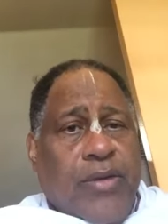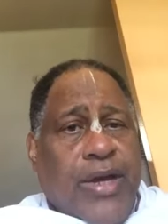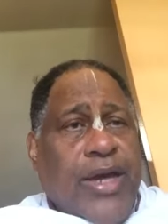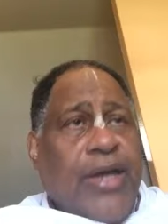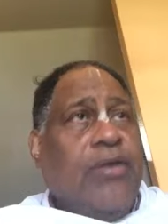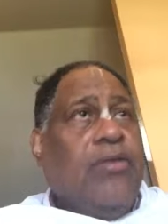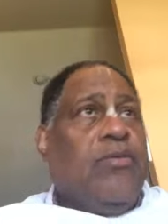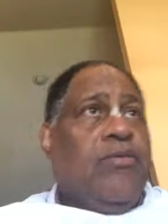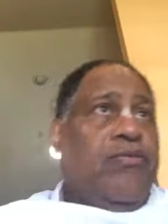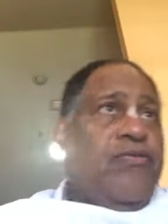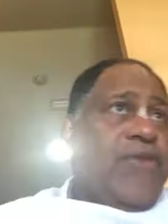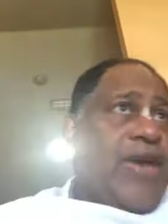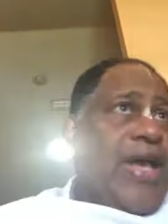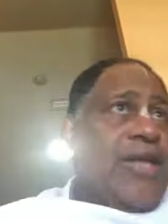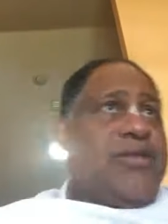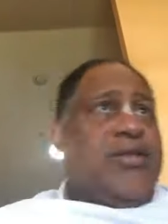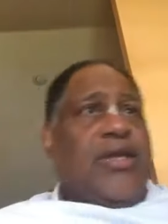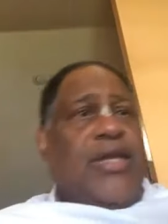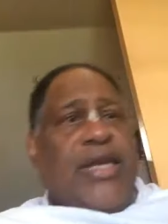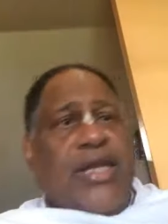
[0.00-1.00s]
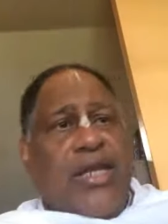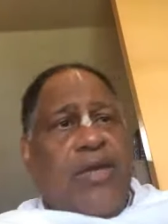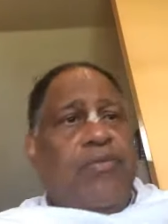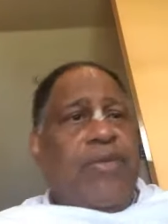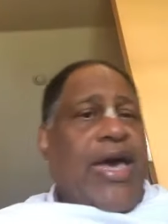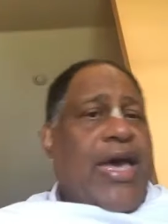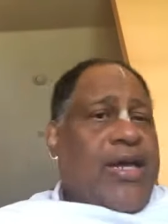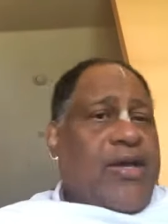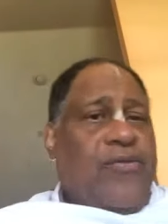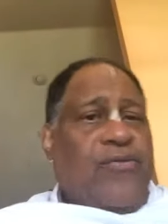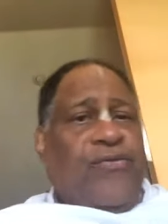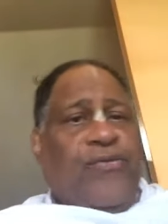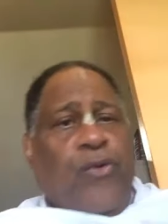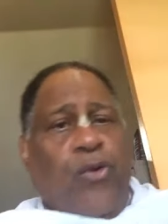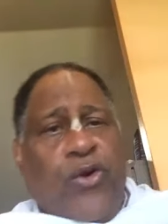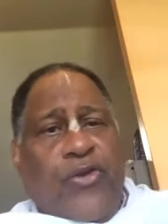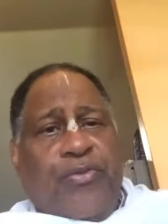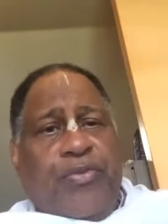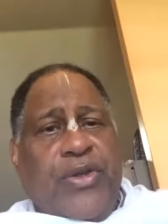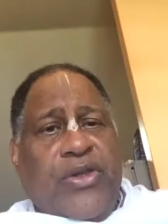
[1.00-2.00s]
right? Vacillating back and
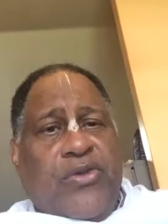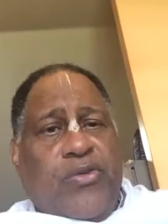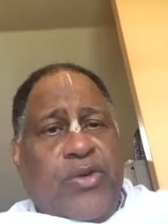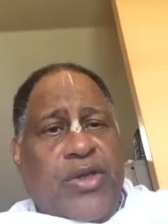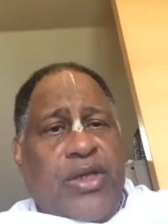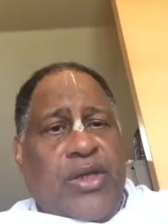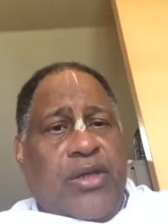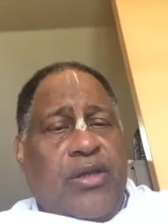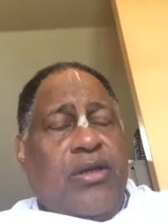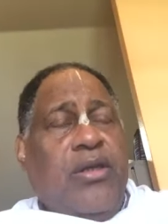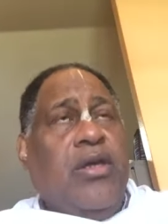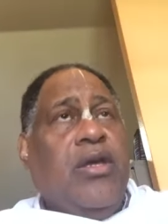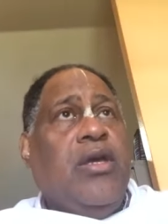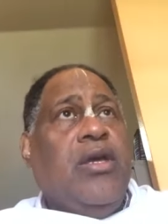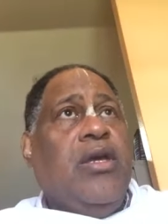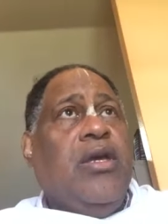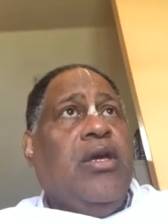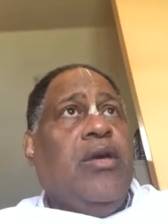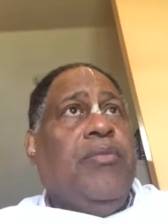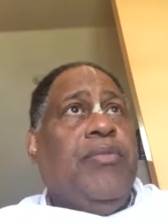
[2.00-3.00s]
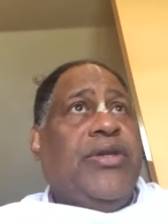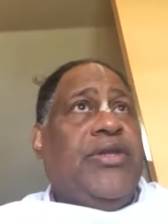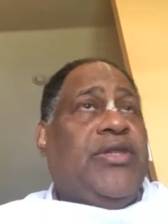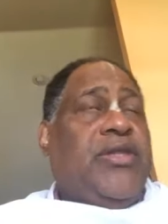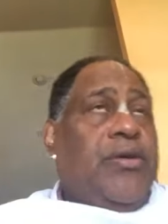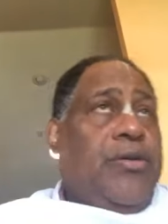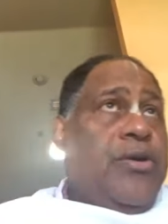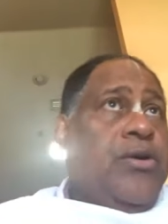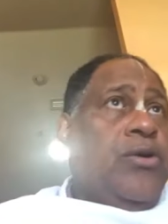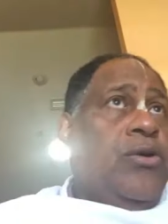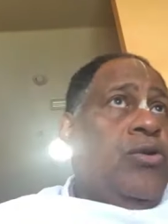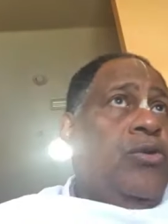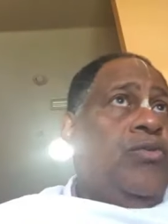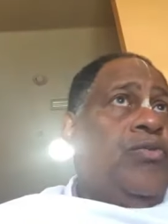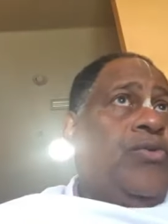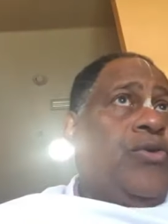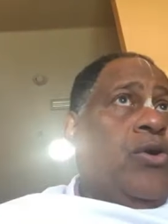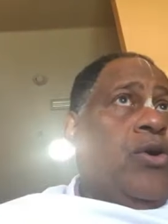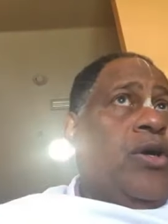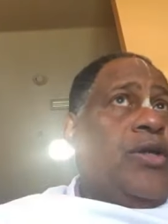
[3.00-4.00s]
forth between
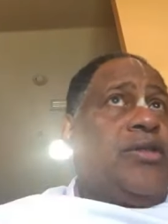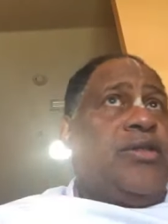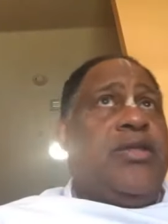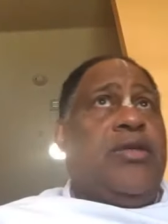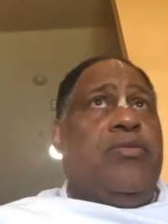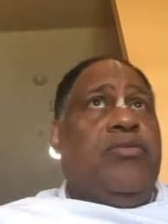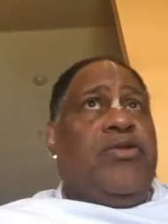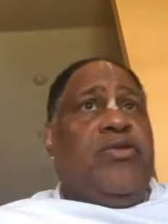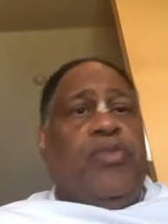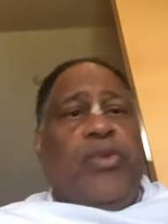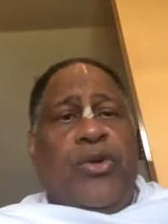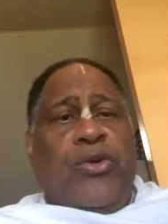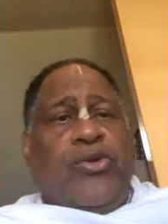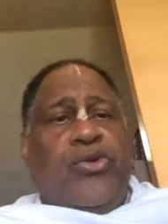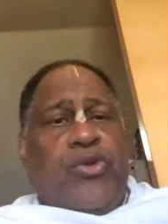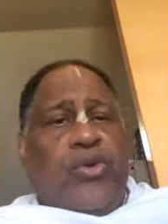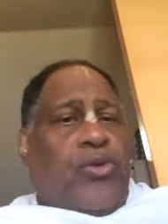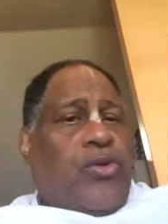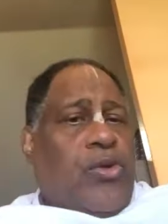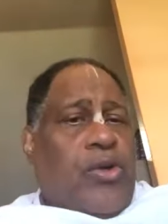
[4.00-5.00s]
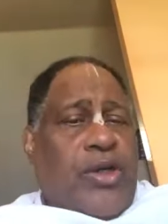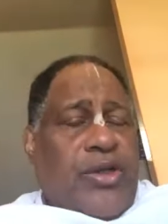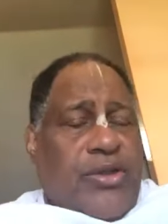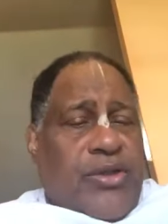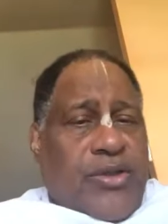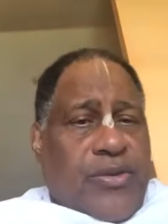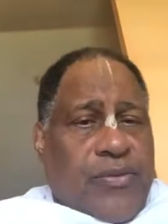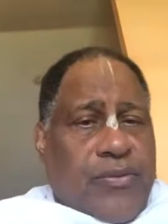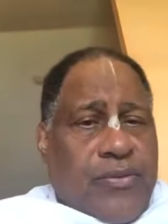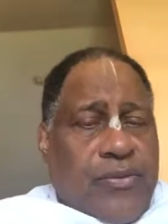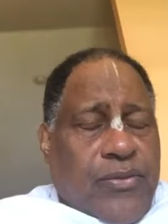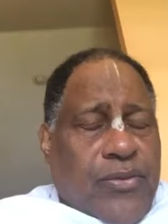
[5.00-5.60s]
material thoughts and spiritual thoughts.